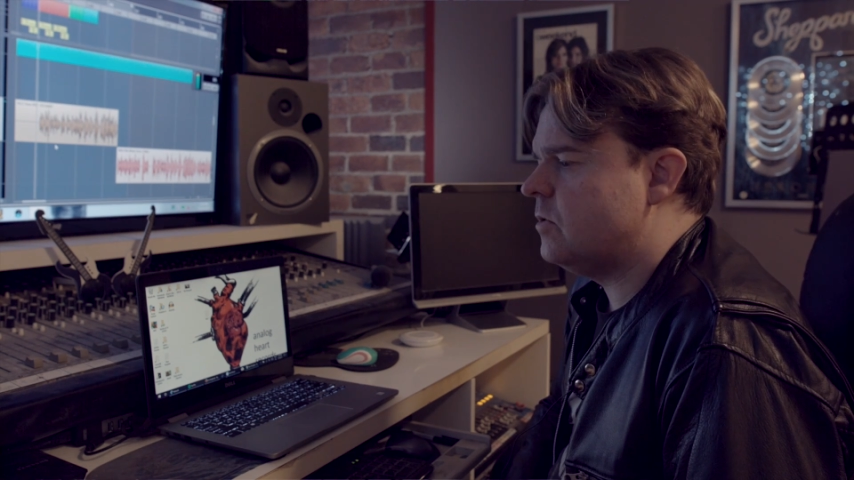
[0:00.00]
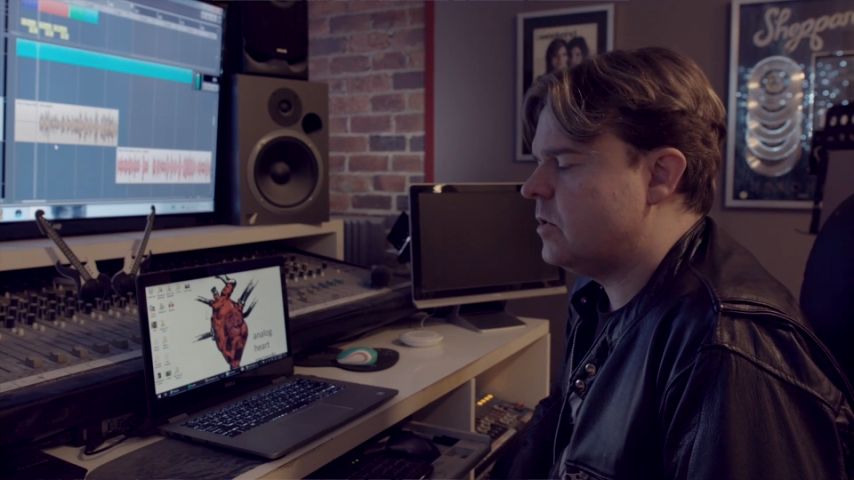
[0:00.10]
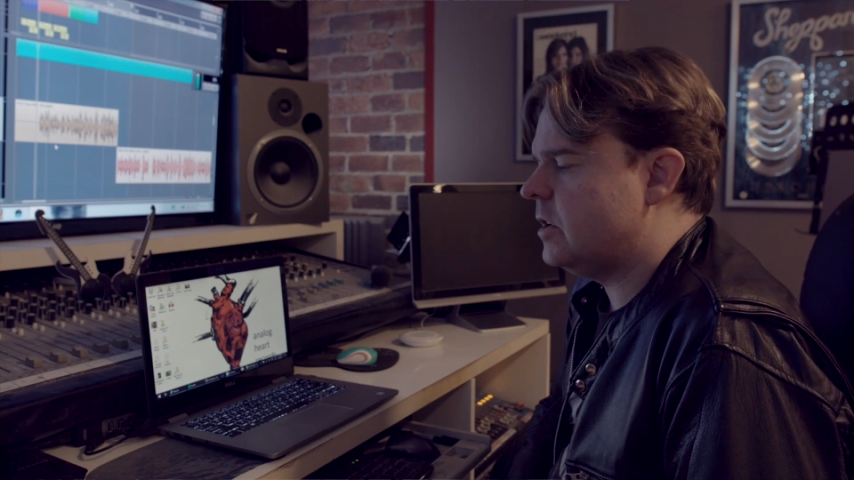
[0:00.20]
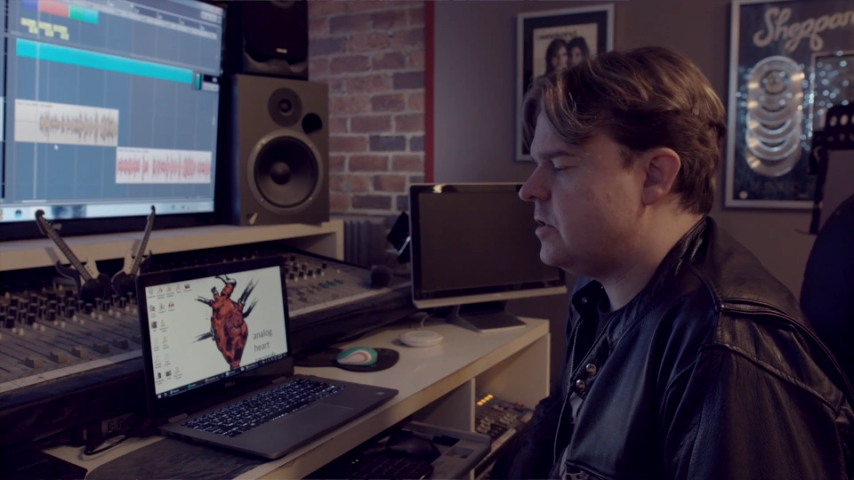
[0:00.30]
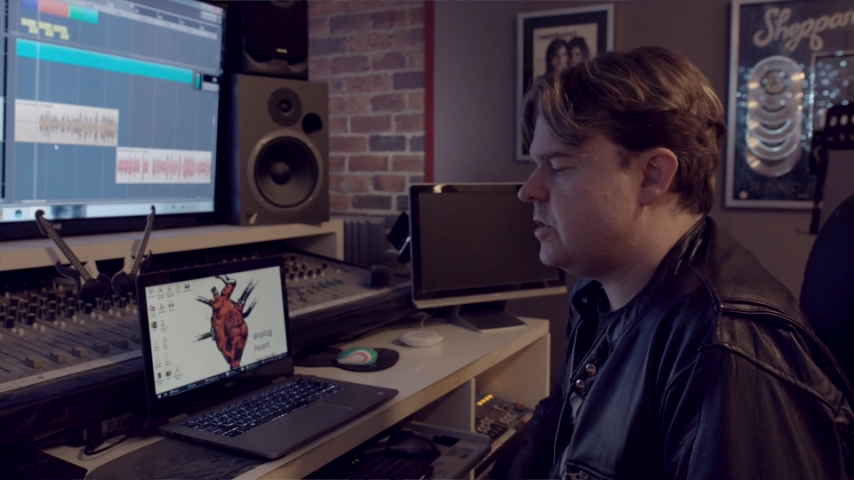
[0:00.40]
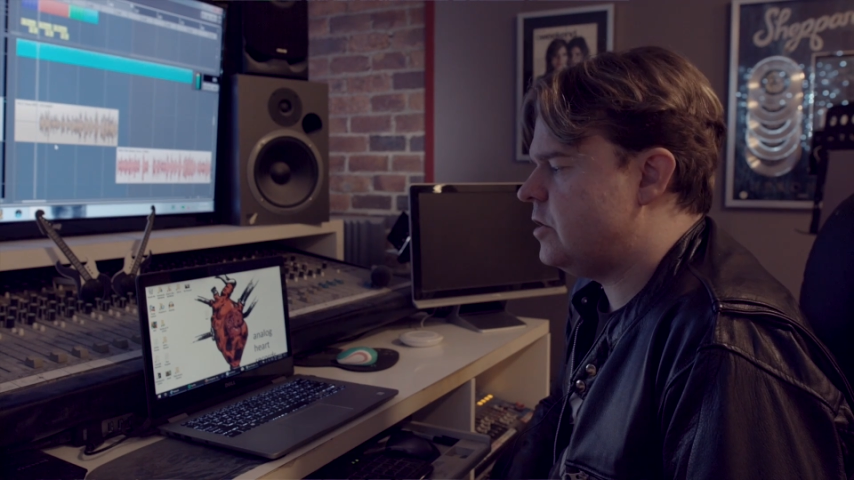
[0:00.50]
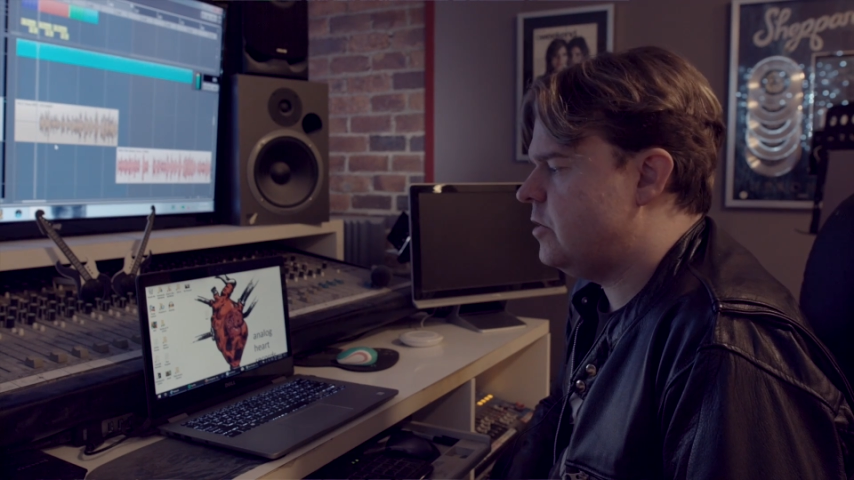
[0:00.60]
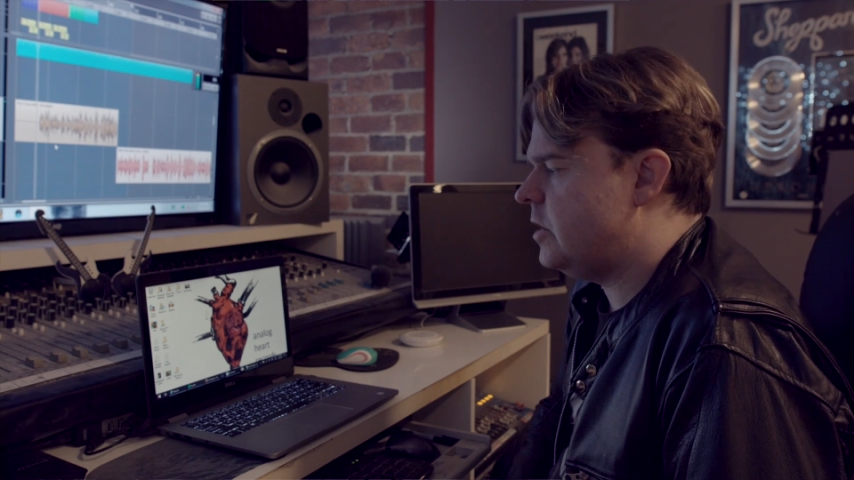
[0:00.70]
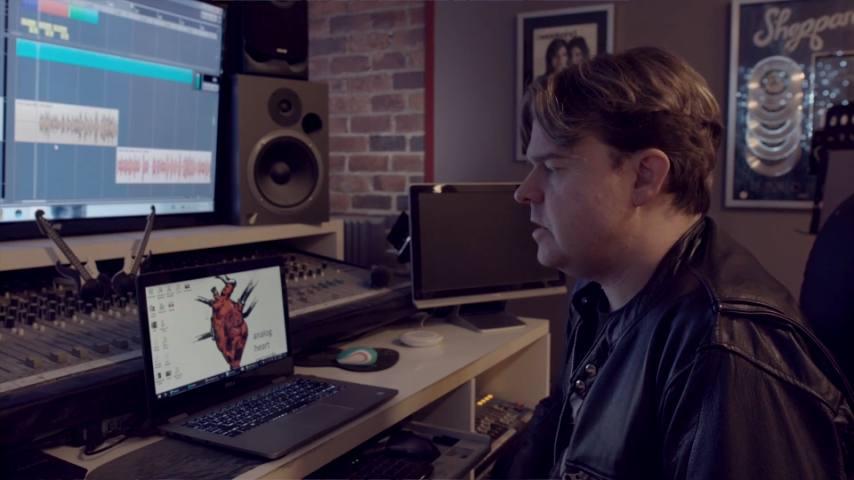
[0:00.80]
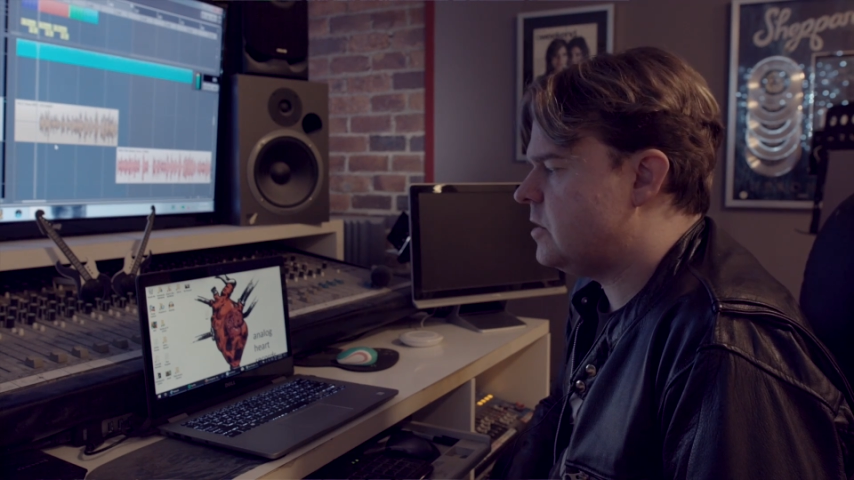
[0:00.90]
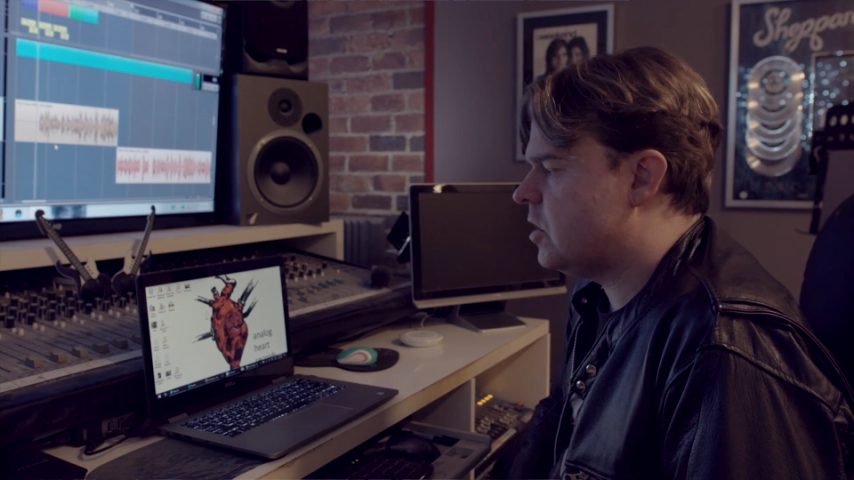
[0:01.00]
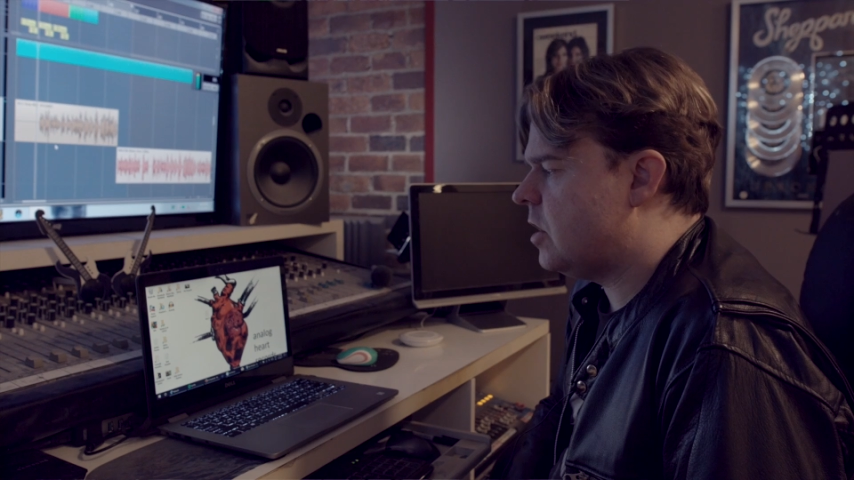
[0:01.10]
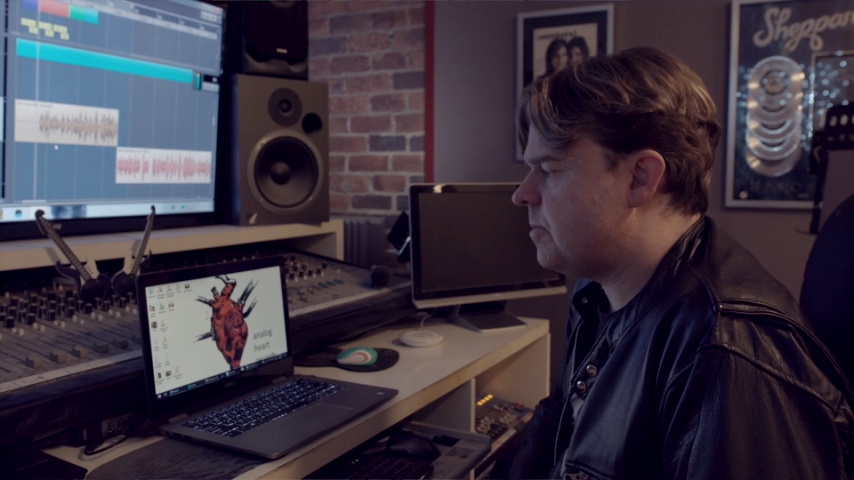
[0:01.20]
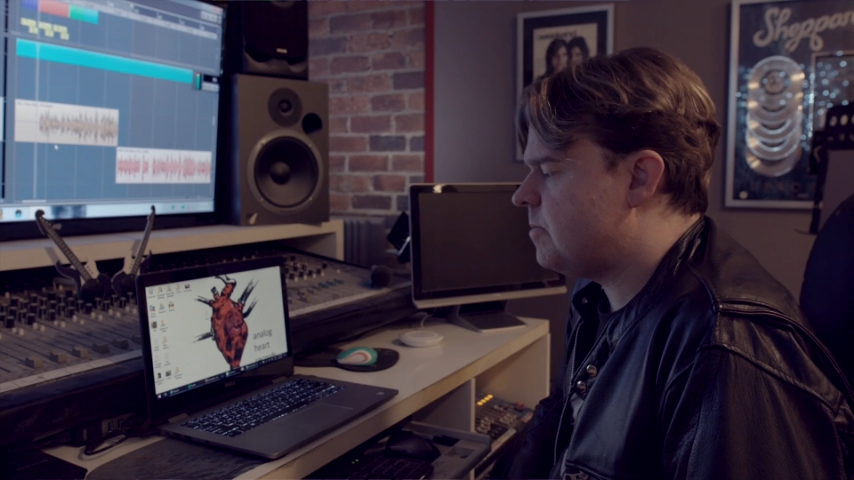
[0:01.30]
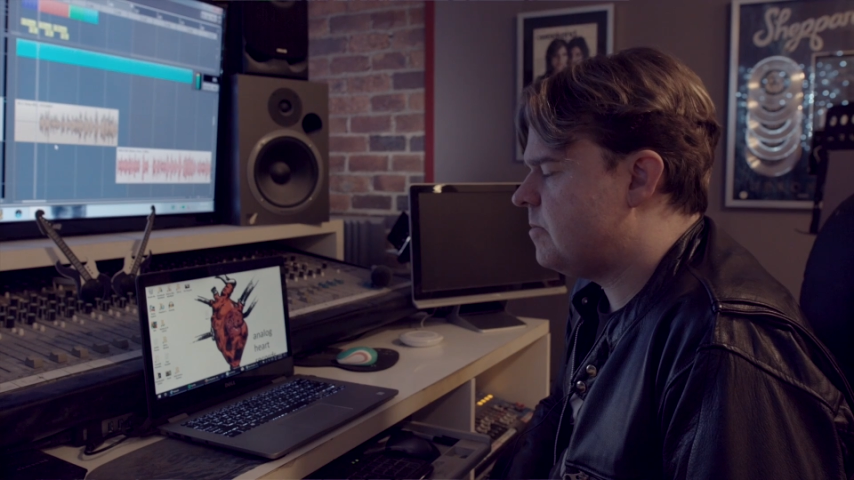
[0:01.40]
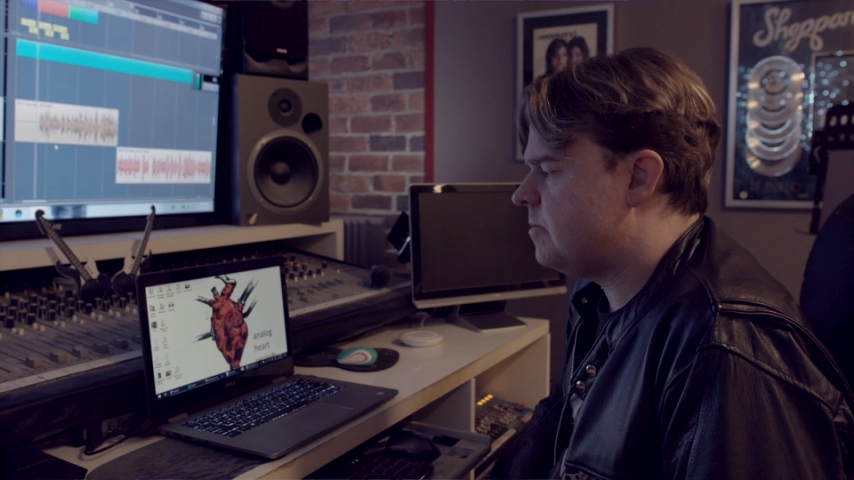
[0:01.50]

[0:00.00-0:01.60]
an auto tuning type